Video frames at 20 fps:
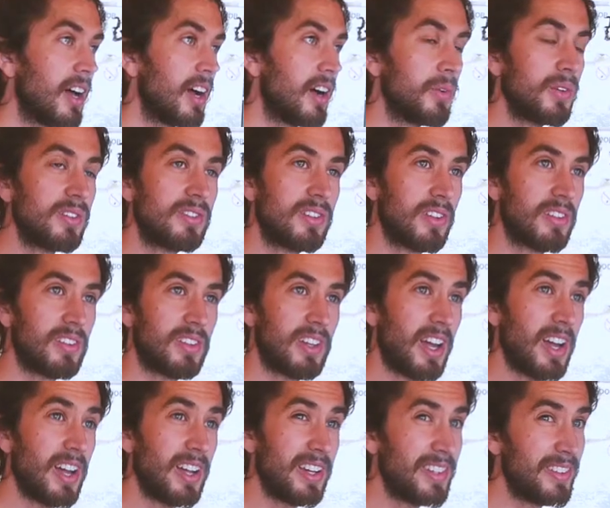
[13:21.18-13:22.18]
I was just
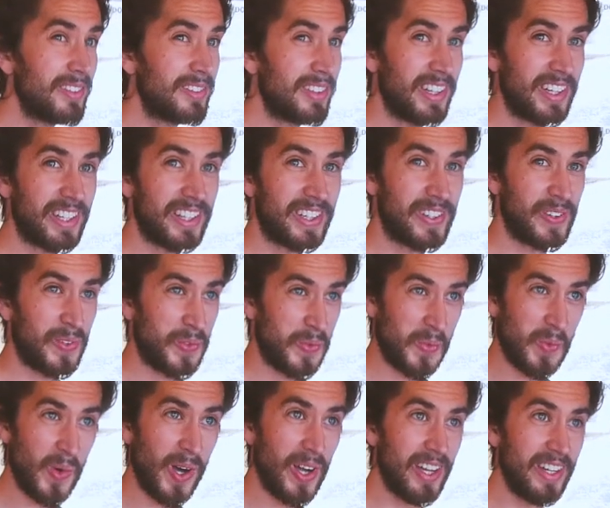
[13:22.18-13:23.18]
kind of like,
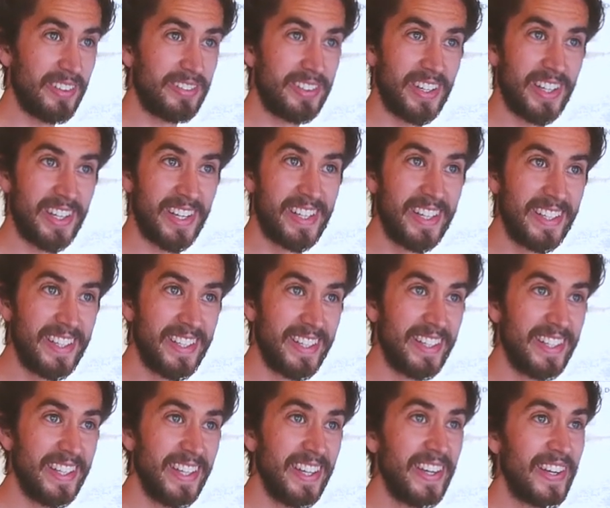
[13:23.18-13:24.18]
whatever.
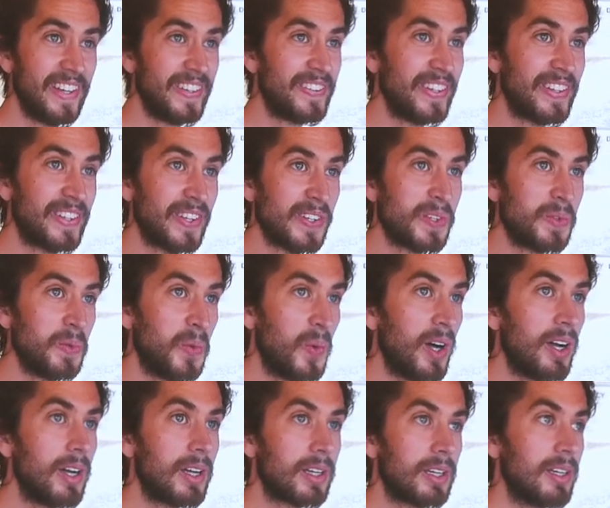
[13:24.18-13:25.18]
If it doesn't
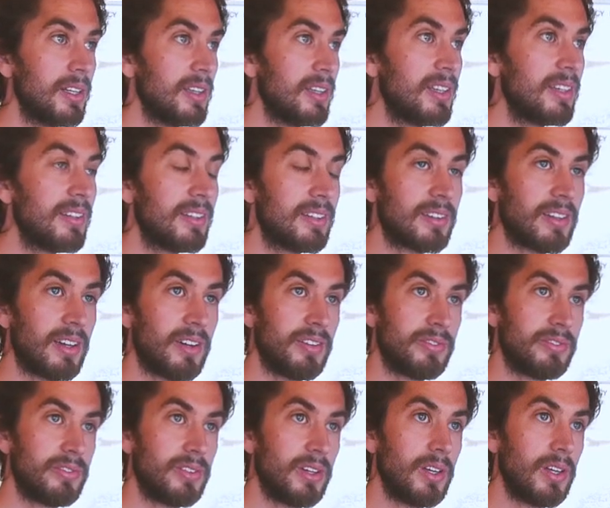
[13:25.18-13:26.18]
work, at least
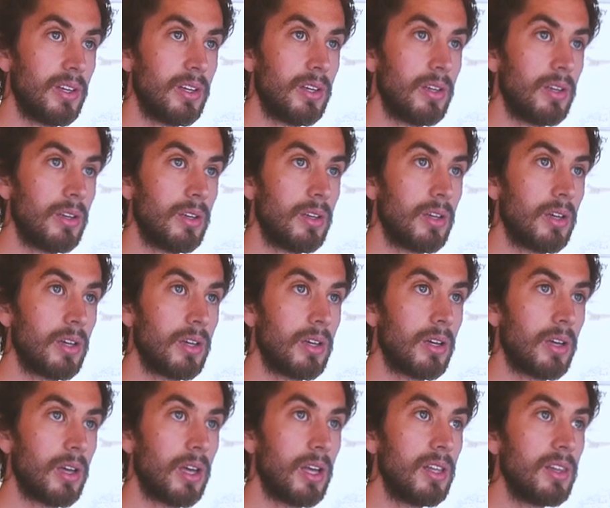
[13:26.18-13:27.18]
I've...
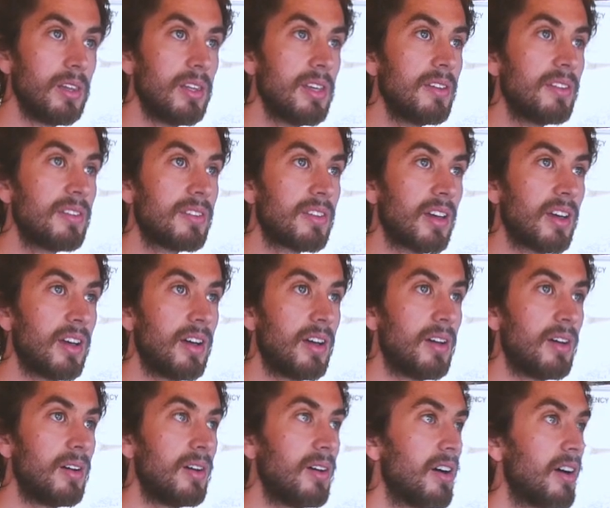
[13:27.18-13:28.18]
At least
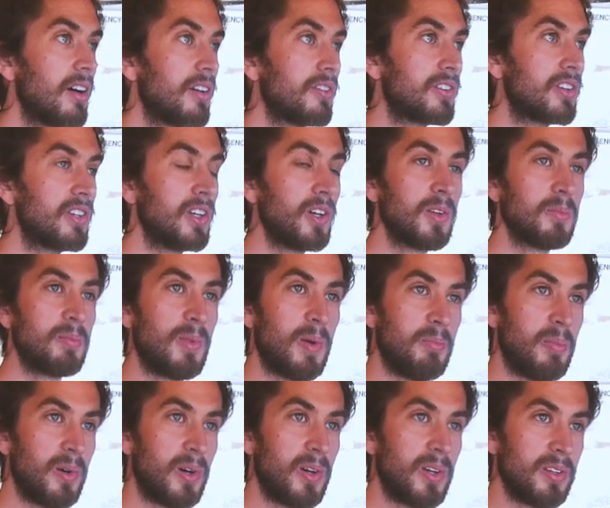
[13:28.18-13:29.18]
uh, I've cured my
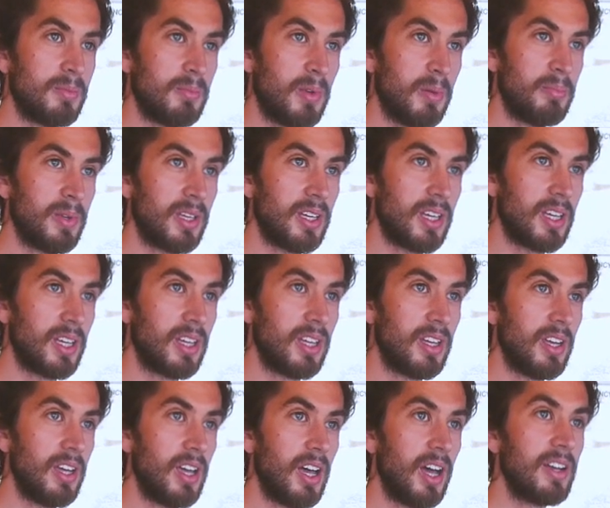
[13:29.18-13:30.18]
boredom a bit,
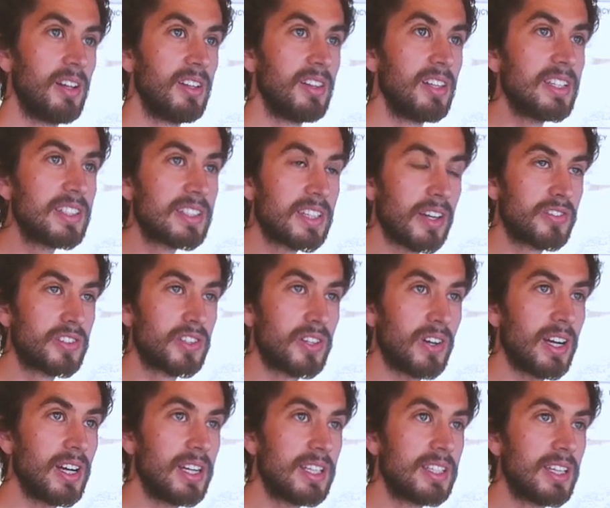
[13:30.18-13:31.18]
and at least I've
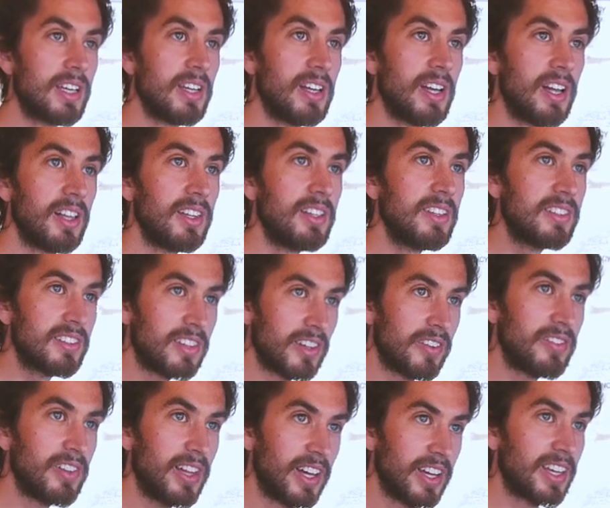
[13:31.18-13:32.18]
tried. At least
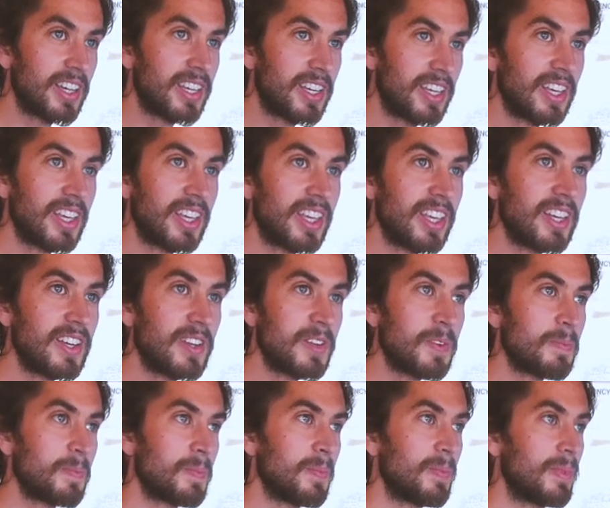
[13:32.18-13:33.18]
I've like
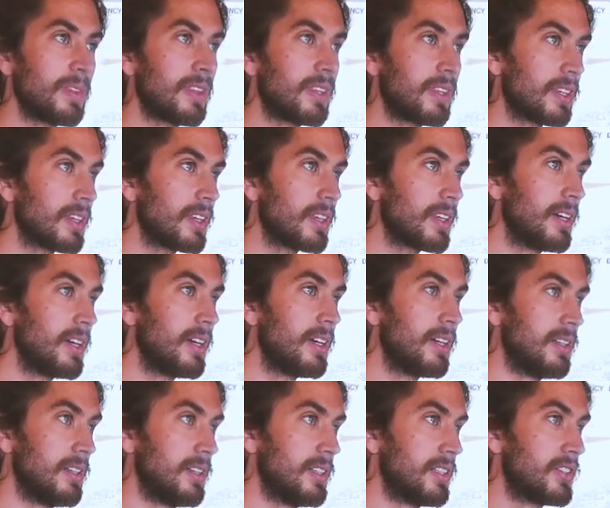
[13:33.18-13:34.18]

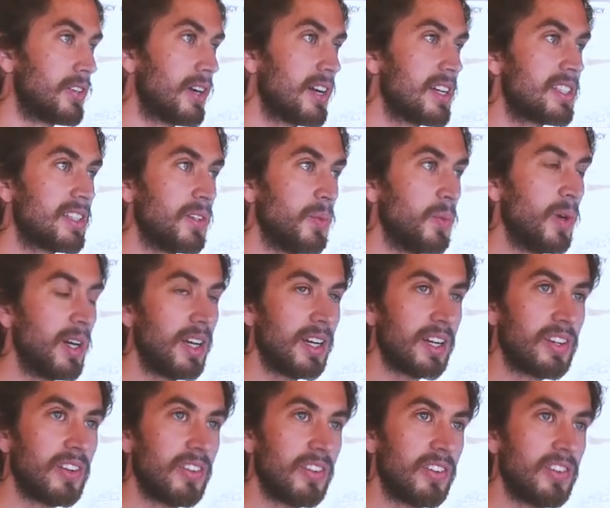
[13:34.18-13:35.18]
uh, tried to
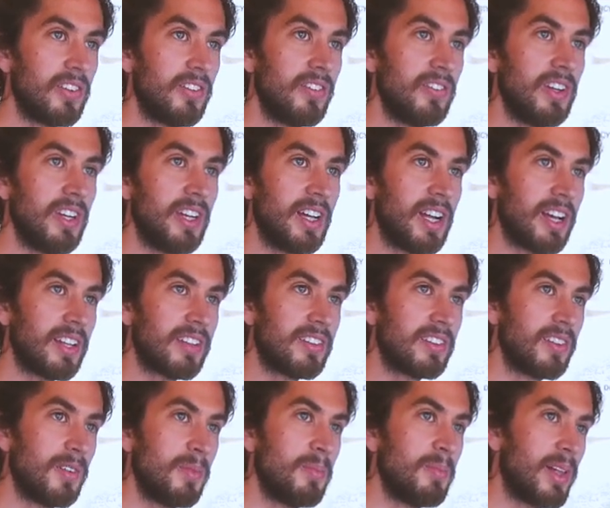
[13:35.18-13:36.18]
work on something. I had
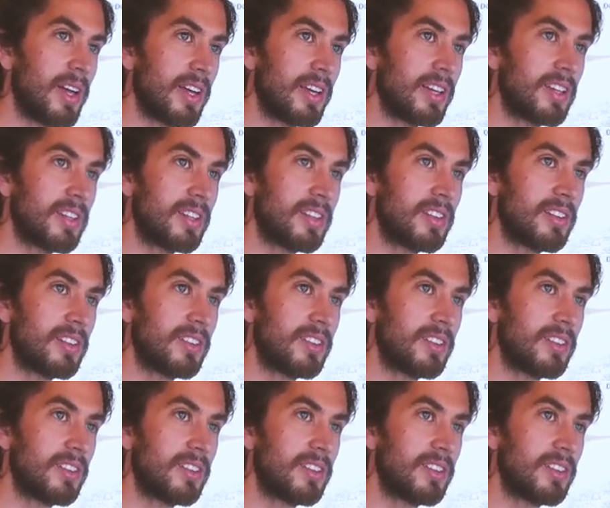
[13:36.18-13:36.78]
some like